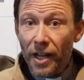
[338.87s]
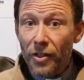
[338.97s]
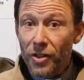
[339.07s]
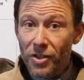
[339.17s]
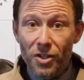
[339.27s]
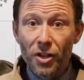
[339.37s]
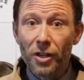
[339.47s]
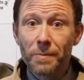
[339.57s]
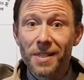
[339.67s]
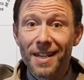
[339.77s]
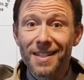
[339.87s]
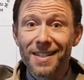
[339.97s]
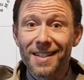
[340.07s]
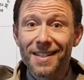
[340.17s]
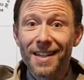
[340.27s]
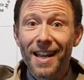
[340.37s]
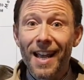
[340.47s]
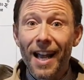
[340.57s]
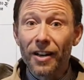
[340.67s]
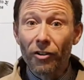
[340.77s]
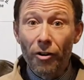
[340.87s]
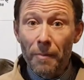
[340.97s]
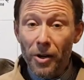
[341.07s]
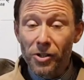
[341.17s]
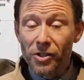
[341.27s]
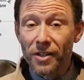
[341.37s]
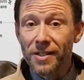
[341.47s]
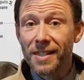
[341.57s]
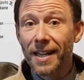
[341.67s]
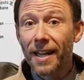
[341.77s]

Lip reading: the circumstances and our emotions